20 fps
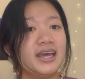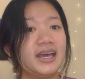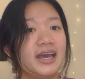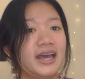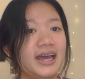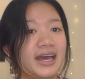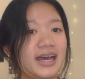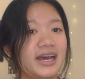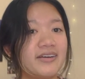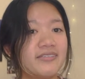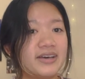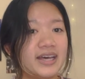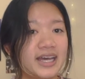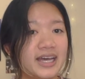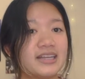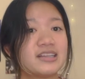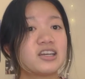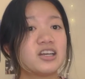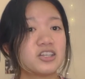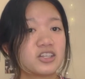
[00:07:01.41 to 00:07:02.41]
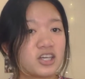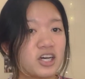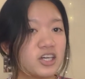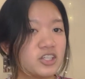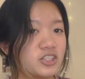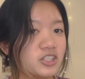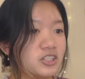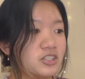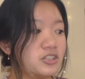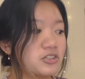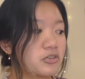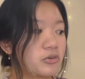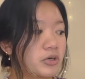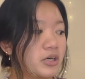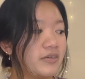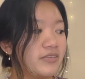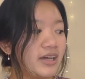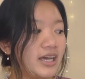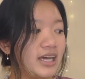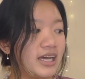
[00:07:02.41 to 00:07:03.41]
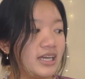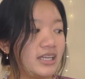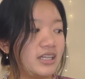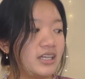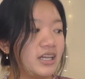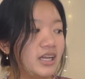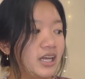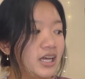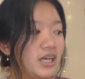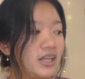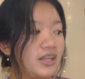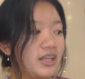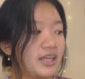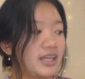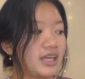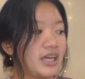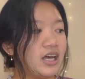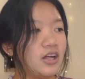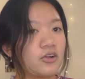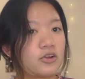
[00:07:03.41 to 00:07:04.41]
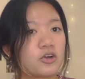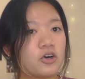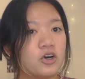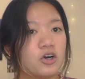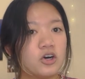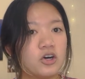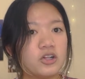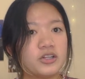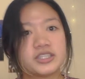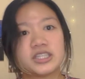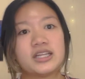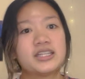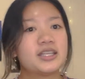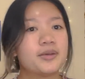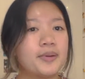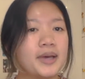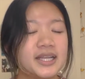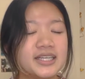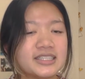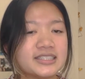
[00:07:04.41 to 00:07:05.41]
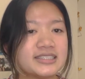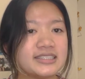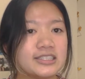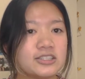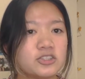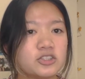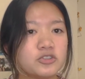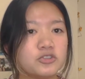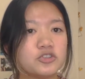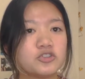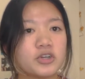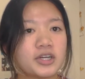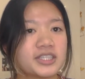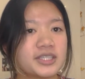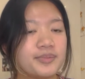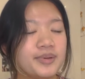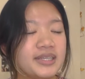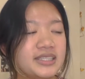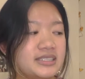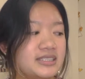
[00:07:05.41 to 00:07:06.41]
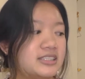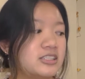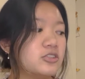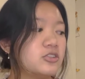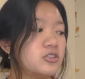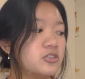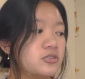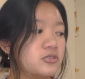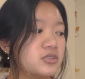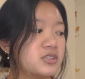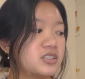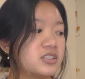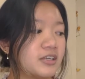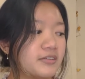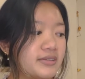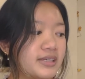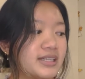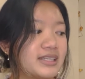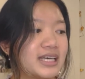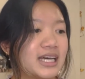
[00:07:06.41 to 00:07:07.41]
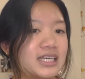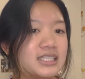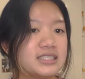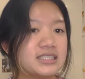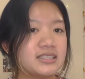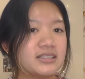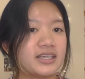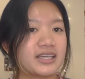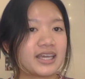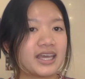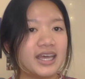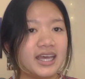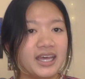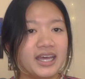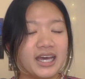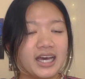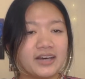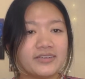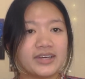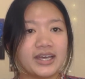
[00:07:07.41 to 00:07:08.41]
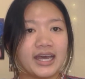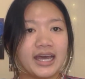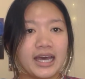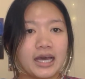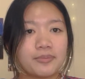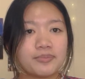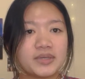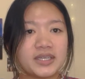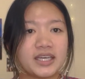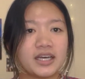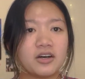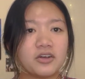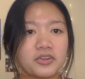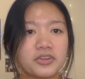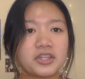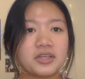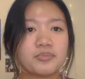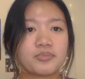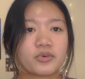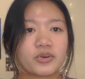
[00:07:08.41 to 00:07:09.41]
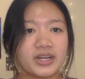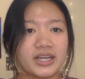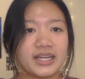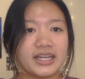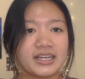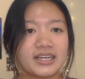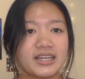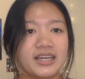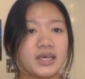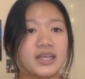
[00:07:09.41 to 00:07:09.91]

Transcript: have had concussions or have had like alcohol dependence issues, drug dependence issues, stuff like that to like have a happy, healthy brain.